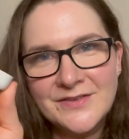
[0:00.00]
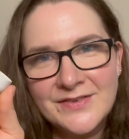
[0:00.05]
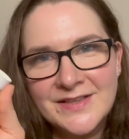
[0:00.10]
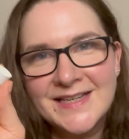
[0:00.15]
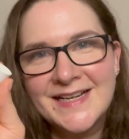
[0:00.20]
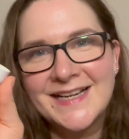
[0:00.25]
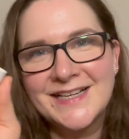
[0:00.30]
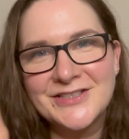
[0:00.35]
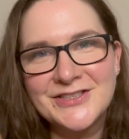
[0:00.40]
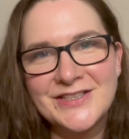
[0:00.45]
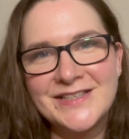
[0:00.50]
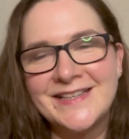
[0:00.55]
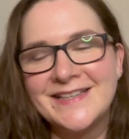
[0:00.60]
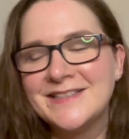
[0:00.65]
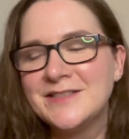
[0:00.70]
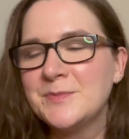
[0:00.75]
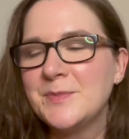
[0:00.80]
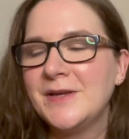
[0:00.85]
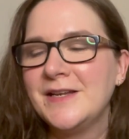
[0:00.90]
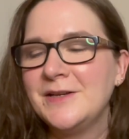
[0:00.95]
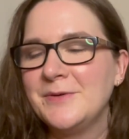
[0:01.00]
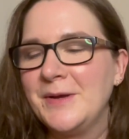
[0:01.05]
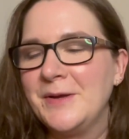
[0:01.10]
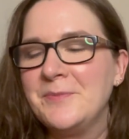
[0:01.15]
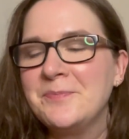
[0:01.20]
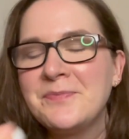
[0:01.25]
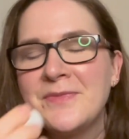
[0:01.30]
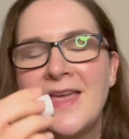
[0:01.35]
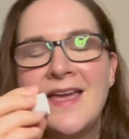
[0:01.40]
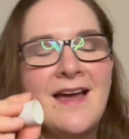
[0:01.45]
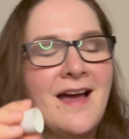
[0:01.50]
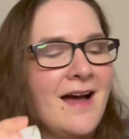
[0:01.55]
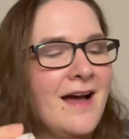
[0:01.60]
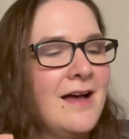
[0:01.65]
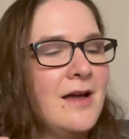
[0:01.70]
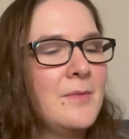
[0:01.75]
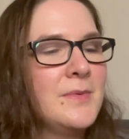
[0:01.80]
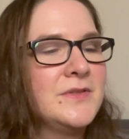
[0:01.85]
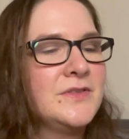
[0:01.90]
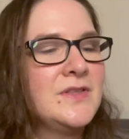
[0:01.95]
than it actually is, but
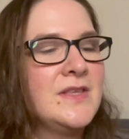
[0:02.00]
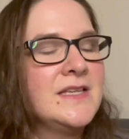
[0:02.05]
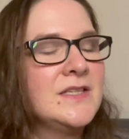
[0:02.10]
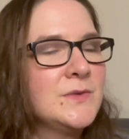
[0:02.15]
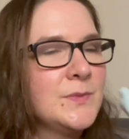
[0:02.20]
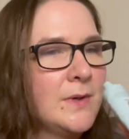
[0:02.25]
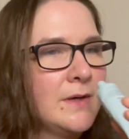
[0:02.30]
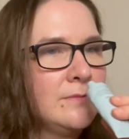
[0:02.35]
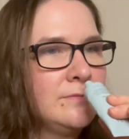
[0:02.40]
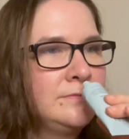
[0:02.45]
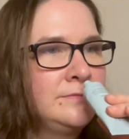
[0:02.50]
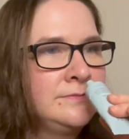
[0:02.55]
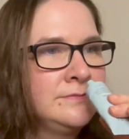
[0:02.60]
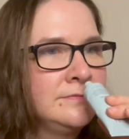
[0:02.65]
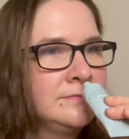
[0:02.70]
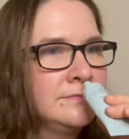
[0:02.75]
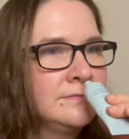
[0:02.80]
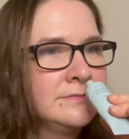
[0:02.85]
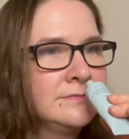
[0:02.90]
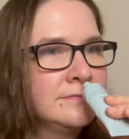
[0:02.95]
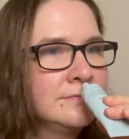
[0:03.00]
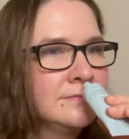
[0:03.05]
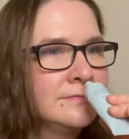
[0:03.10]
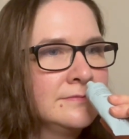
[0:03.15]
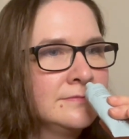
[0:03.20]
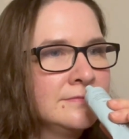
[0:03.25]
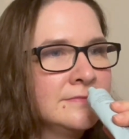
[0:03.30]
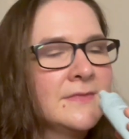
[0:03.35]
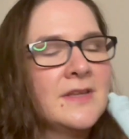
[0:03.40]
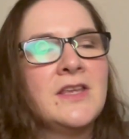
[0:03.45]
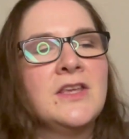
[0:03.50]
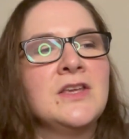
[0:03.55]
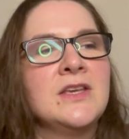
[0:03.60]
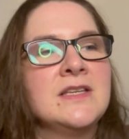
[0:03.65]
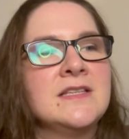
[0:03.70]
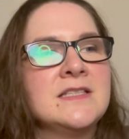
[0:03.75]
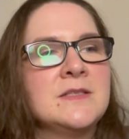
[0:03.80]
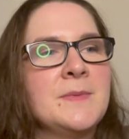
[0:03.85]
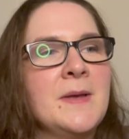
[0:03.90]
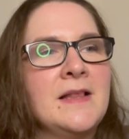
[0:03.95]
anyway. So this one, you
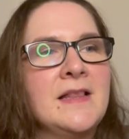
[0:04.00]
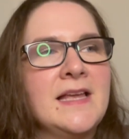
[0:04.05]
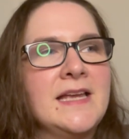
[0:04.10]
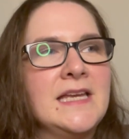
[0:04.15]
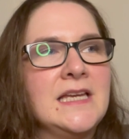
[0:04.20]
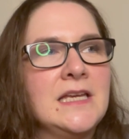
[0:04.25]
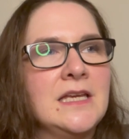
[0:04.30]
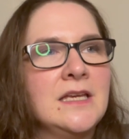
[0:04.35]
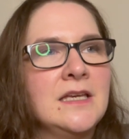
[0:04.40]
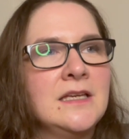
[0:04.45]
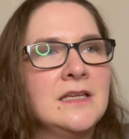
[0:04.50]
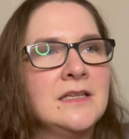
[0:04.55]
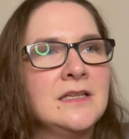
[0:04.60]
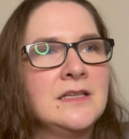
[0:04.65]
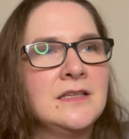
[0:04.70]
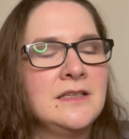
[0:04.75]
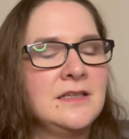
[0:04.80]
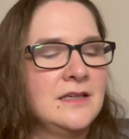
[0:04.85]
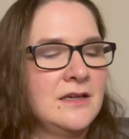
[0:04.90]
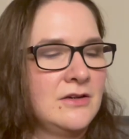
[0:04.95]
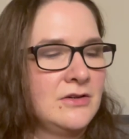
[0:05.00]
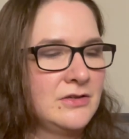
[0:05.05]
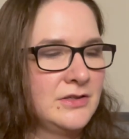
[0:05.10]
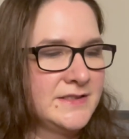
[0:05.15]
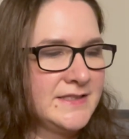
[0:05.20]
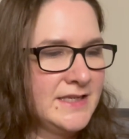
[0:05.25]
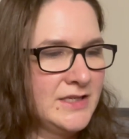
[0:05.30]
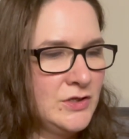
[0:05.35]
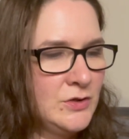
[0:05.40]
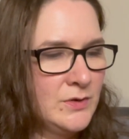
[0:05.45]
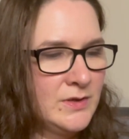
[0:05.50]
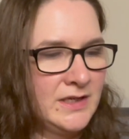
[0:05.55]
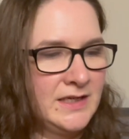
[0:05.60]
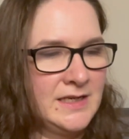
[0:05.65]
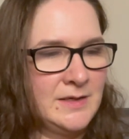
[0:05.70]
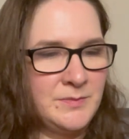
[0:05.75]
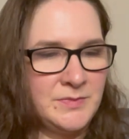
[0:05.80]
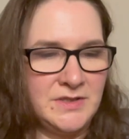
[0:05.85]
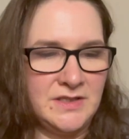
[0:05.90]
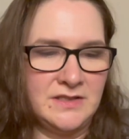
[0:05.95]
can smell like, is it
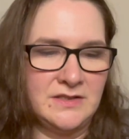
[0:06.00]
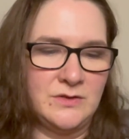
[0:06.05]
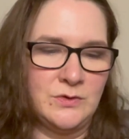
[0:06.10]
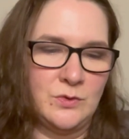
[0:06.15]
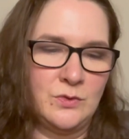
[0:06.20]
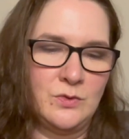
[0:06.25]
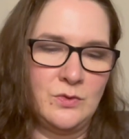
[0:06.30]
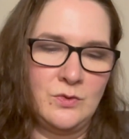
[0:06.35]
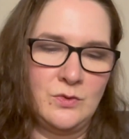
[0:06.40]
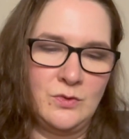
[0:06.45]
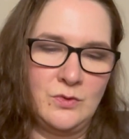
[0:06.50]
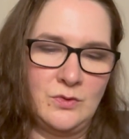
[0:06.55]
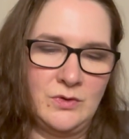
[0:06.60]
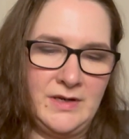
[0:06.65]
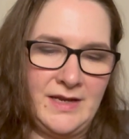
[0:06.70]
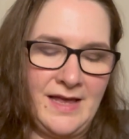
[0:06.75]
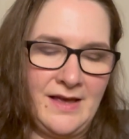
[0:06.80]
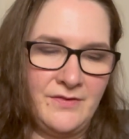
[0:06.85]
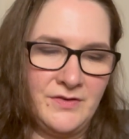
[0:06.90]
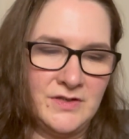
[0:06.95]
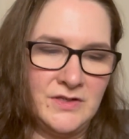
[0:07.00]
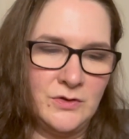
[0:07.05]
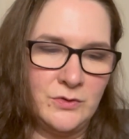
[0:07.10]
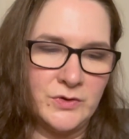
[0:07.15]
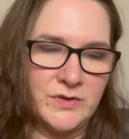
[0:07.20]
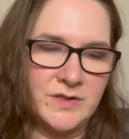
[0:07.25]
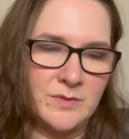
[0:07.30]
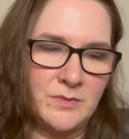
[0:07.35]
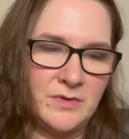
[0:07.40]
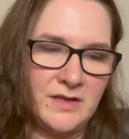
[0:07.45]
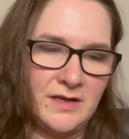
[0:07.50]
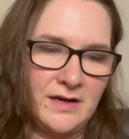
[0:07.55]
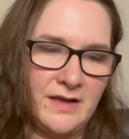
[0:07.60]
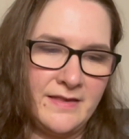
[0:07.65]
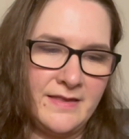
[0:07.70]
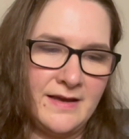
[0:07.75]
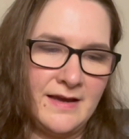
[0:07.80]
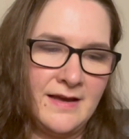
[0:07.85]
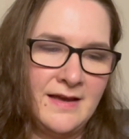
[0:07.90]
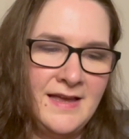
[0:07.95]
eucalyptus or lavender or something
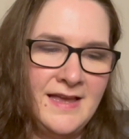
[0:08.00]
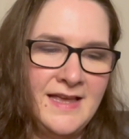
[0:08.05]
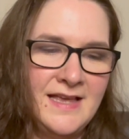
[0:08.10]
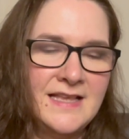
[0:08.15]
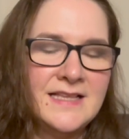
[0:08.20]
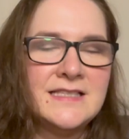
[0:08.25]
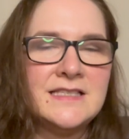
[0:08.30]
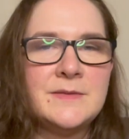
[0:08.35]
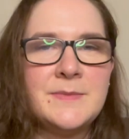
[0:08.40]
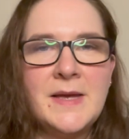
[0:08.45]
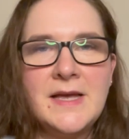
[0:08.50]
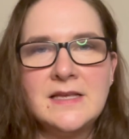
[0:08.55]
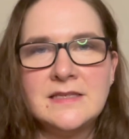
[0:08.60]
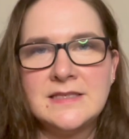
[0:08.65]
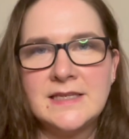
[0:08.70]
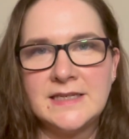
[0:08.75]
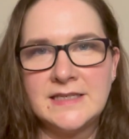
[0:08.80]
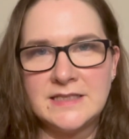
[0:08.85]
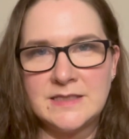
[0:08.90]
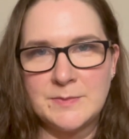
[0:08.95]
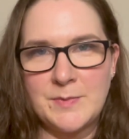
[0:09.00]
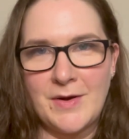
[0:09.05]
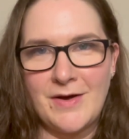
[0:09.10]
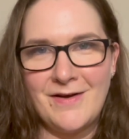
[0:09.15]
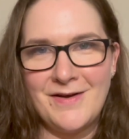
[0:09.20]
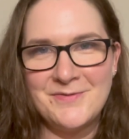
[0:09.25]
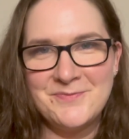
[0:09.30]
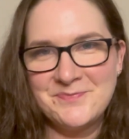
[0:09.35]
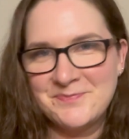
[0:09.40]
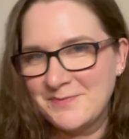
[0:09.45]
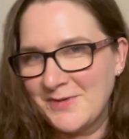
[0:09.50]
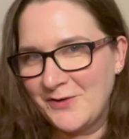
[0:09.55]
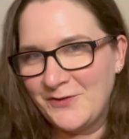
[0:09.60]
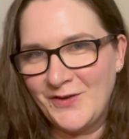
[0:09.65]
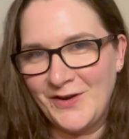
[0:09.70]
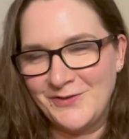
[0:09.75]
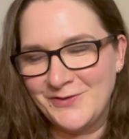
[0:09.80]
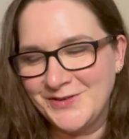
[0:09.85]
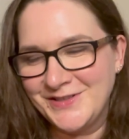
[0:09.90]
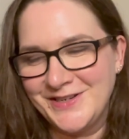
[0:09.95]
like that? It smells like a spa, my
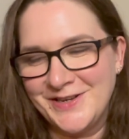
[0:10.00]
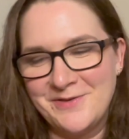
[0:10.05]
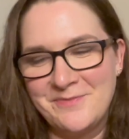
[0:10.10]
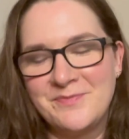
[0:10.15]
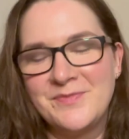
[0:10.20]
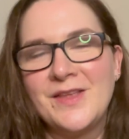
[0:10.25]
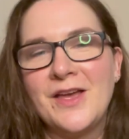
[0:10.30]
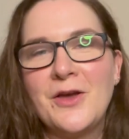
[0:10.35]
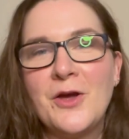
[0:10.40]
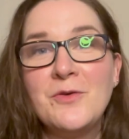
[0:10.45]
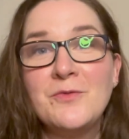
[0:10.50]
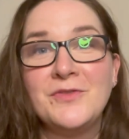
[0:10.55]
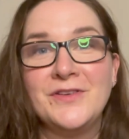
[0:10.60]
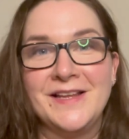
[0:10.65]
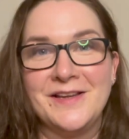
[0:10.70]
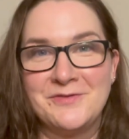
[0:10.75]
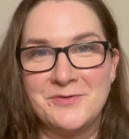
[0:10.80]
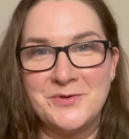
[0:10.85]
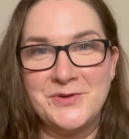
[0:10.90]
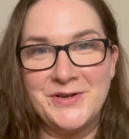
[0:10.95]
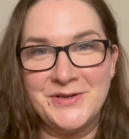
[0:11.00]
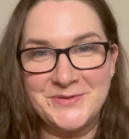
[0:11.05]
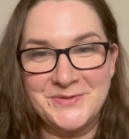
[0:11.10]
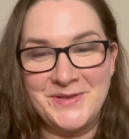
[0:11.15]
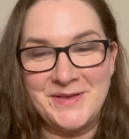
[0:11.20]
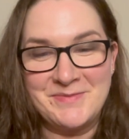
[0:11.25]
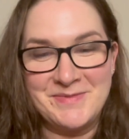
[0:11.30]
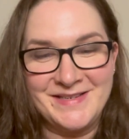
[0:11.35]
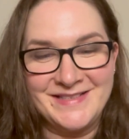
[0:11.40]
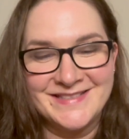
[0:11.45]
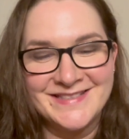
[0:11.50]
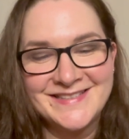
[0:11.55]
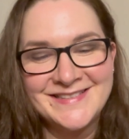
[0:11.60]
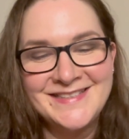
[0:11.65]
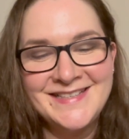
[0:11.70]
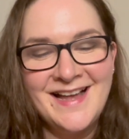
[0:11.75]
favourite term. Hopefully everyone knows what that means.